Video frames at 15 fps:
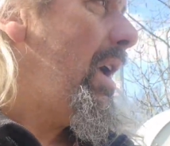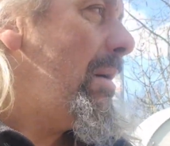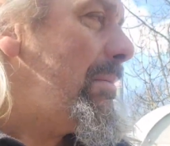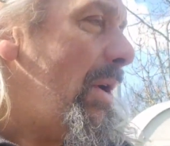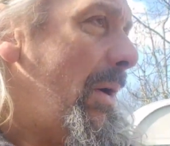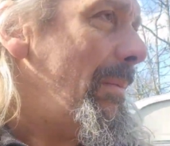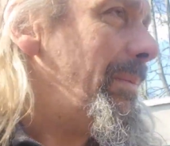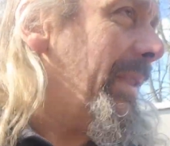
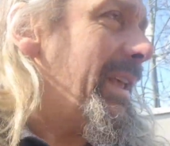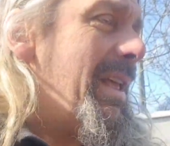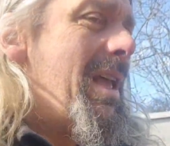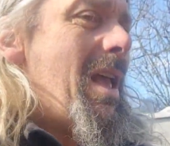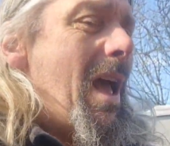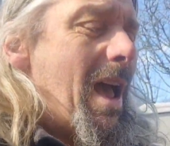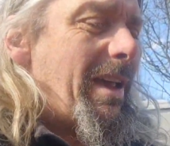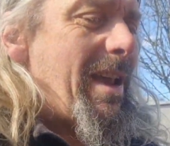But
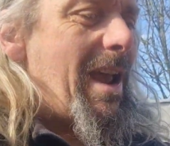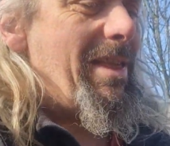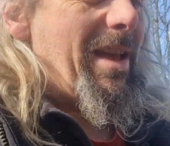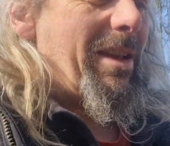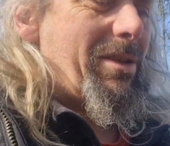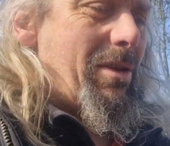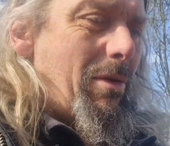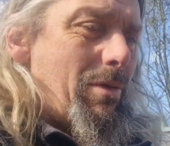again,
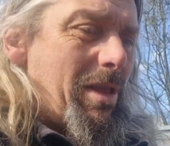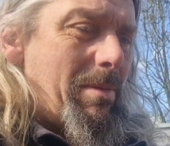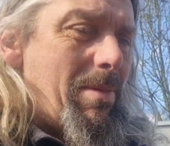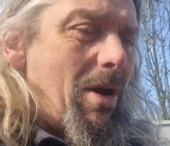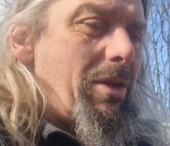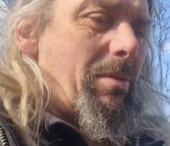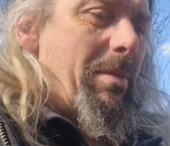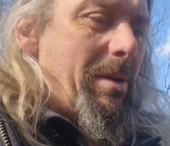that's not really
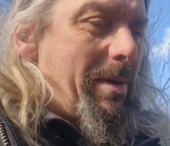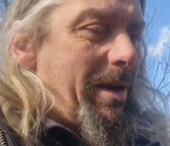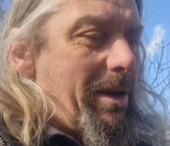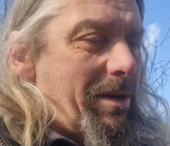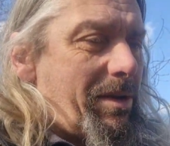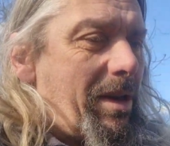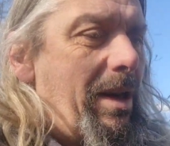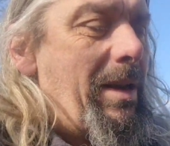bothered me,
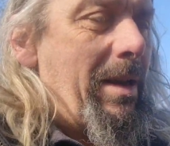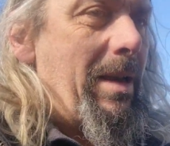because